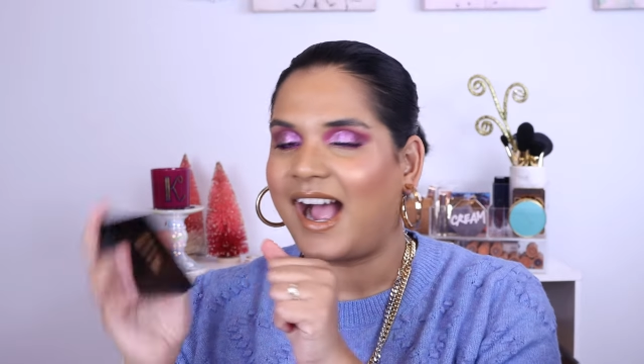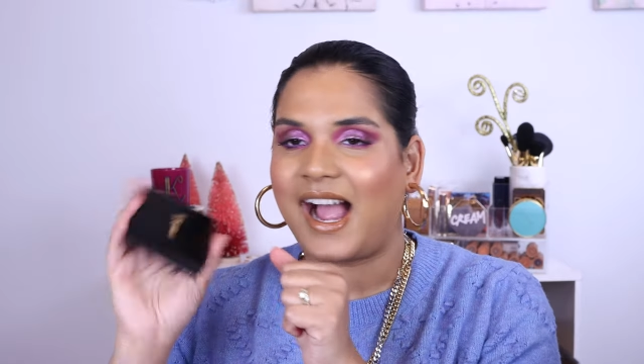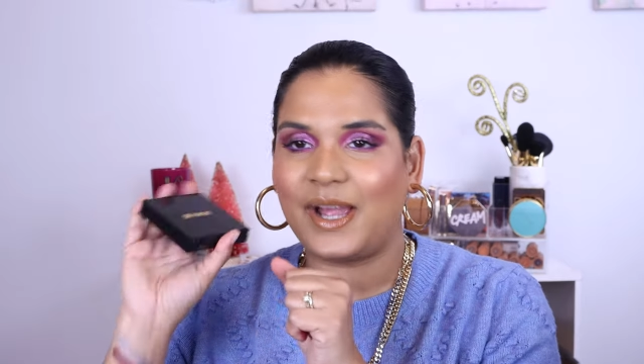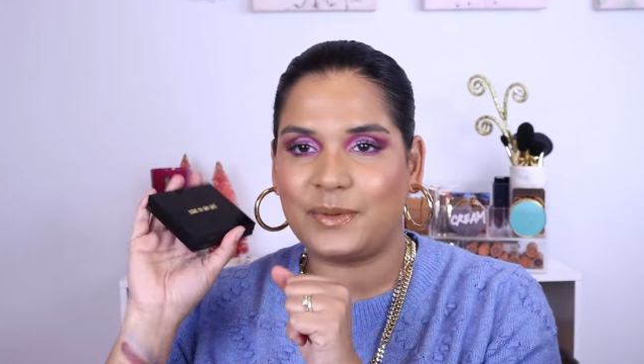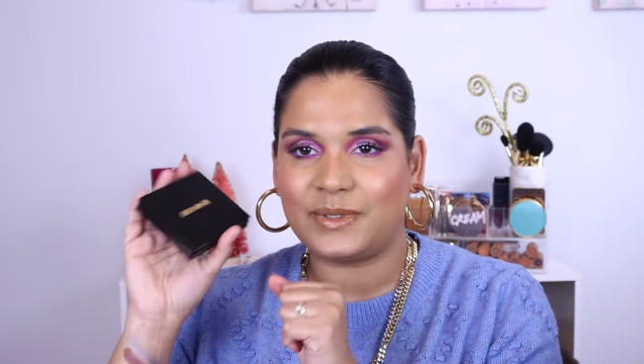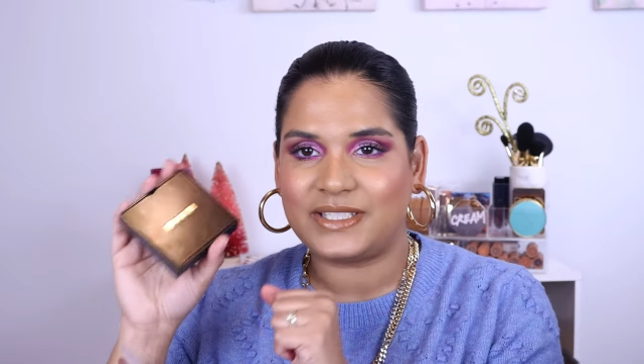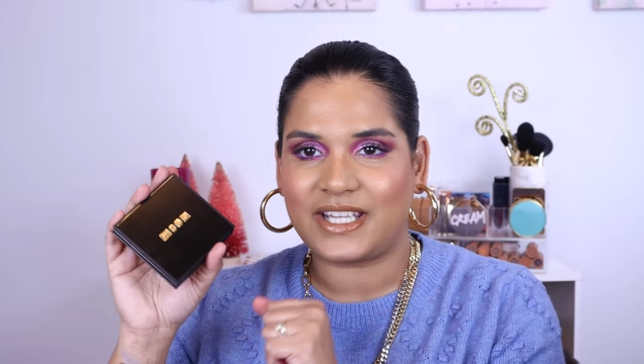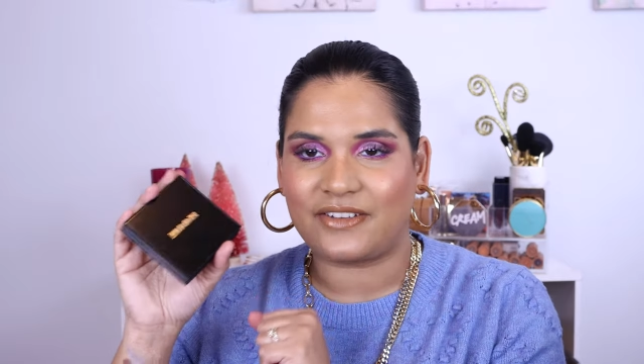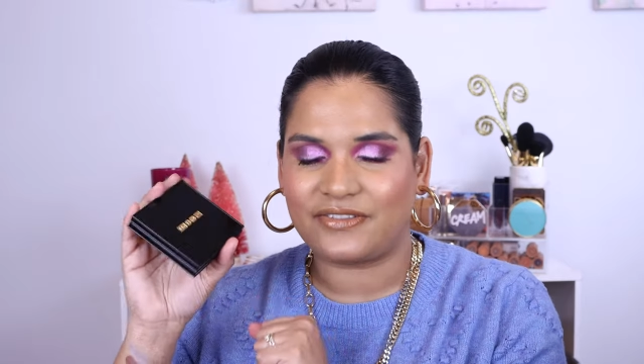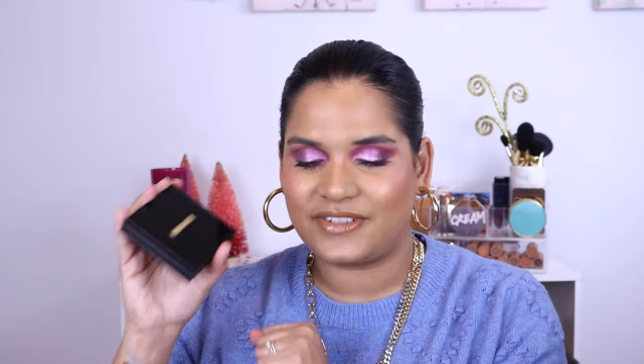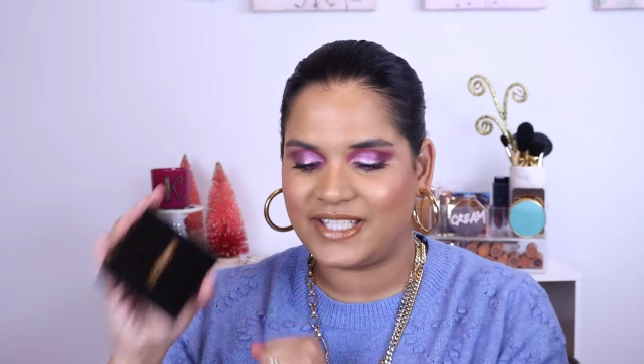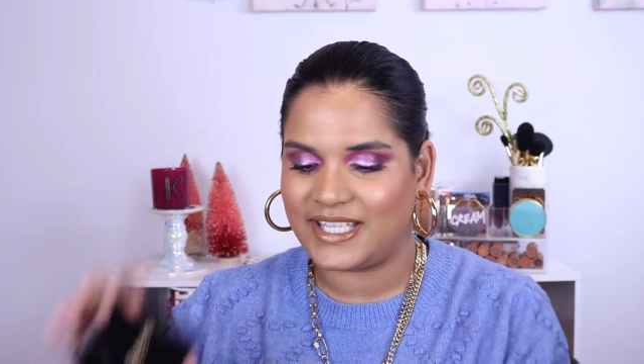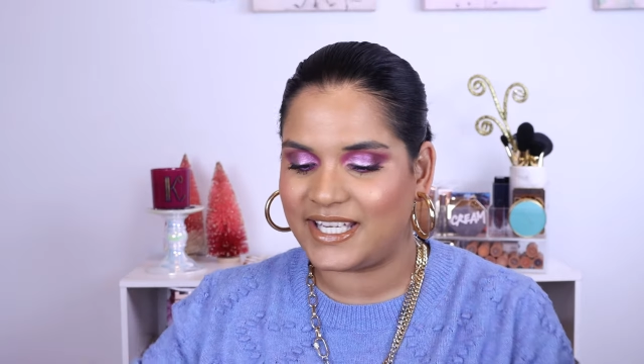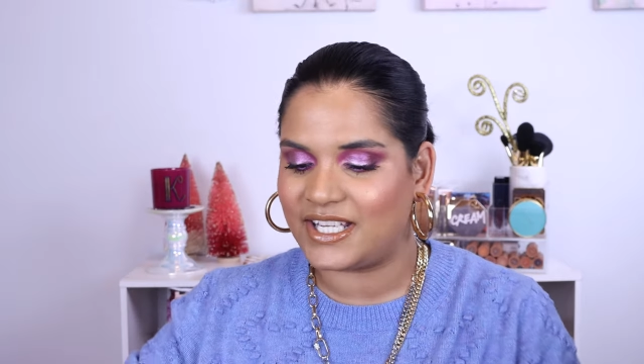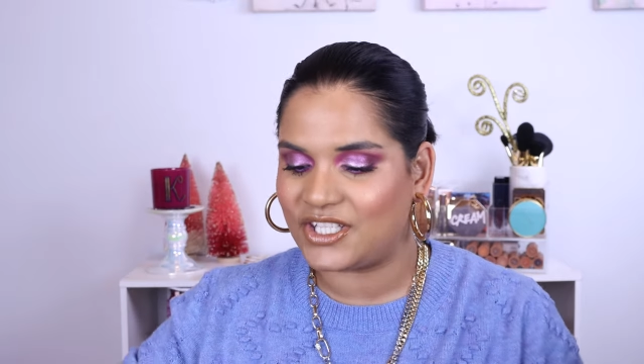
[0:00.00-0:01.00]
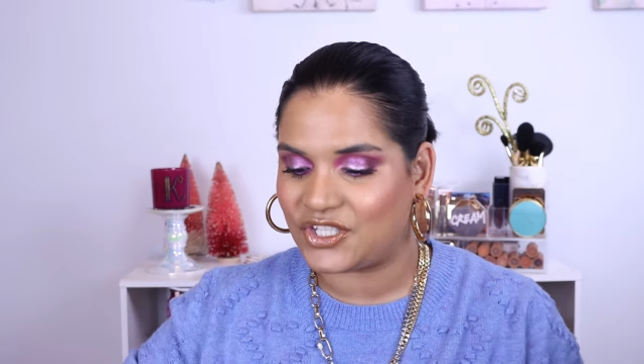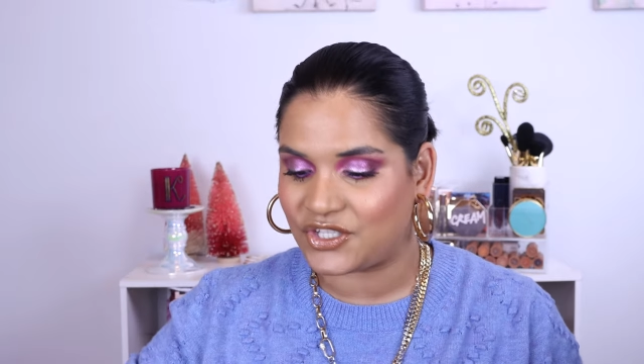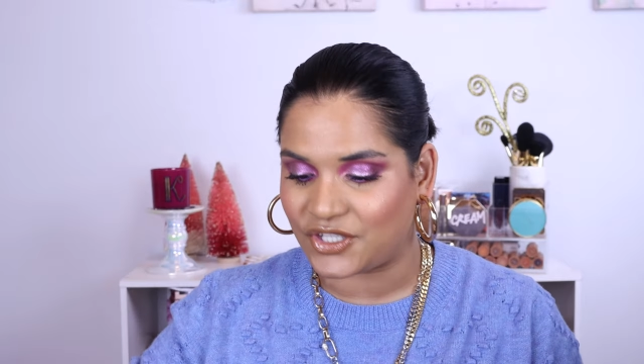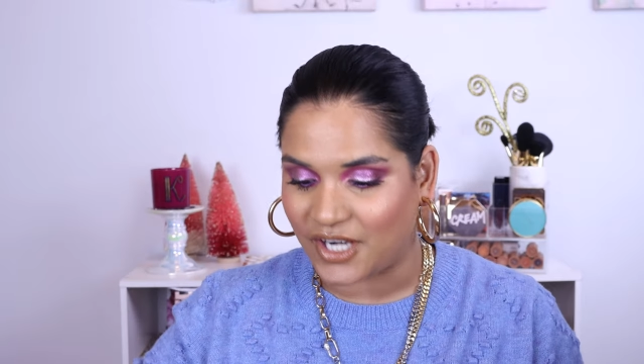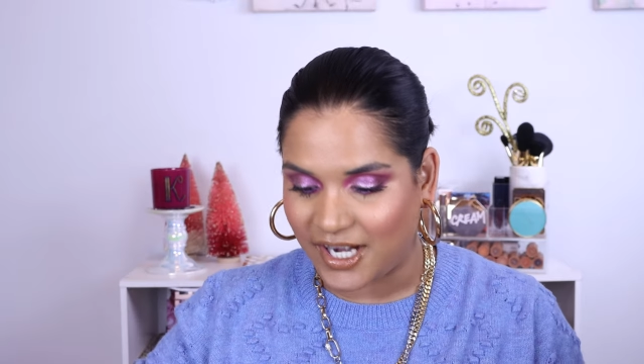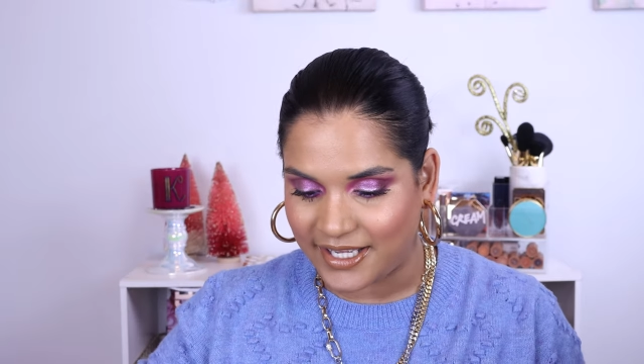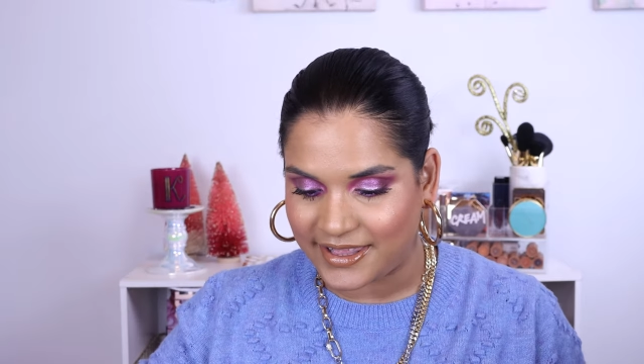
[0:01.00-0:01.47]
I will definitely
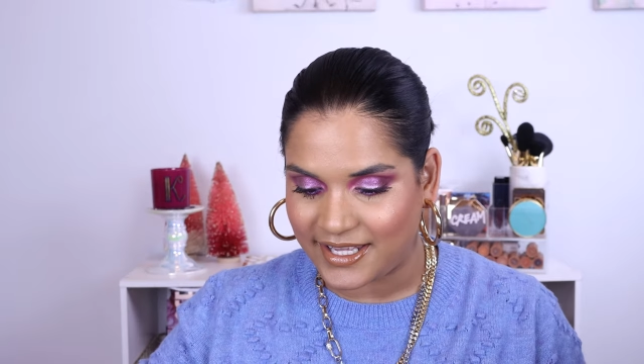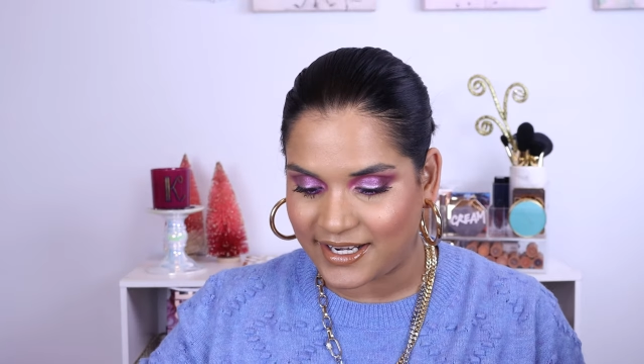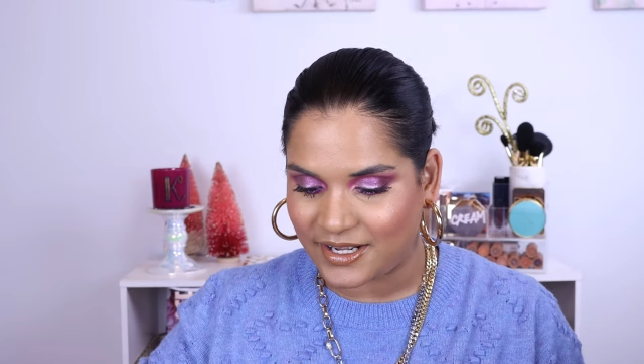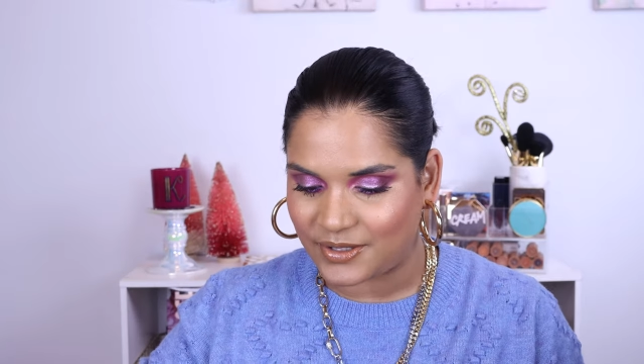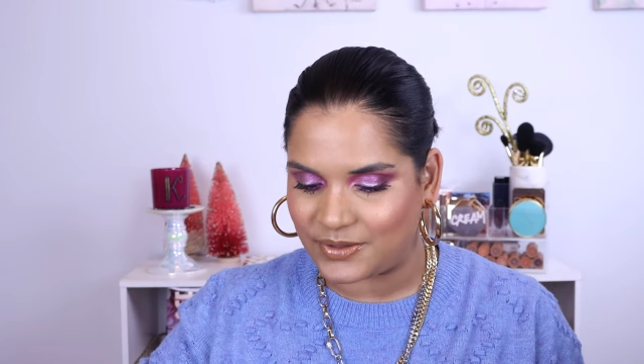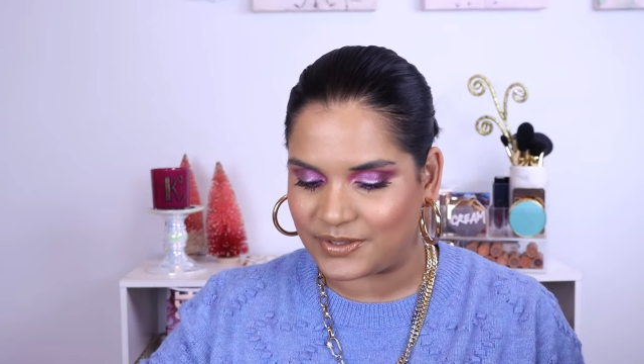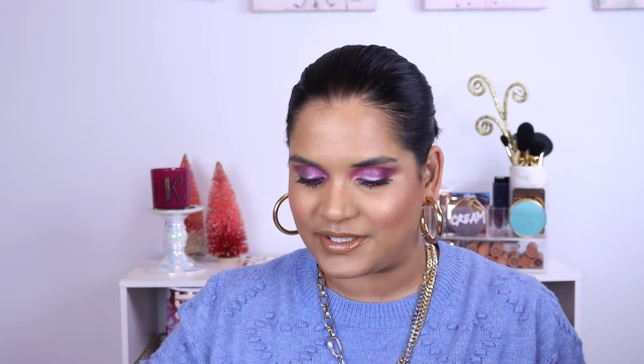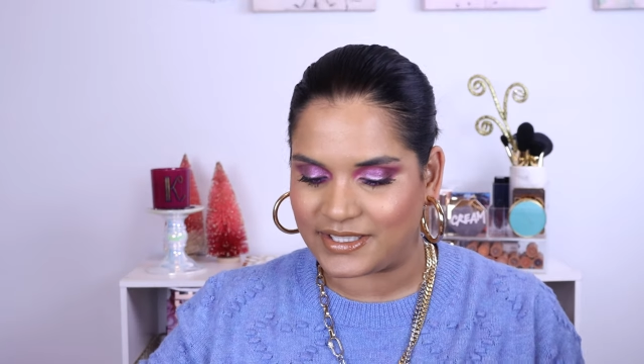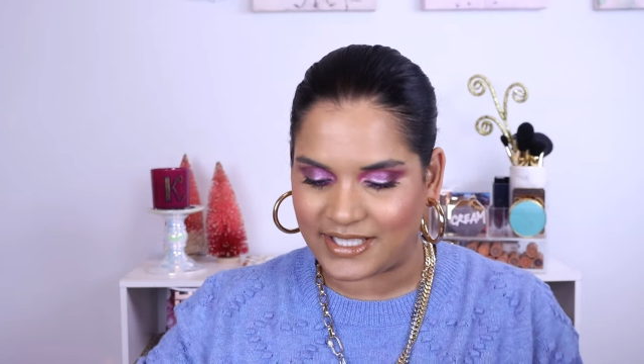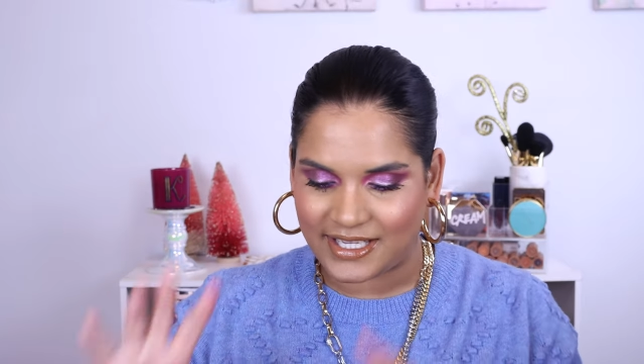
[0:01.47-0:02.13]
try that out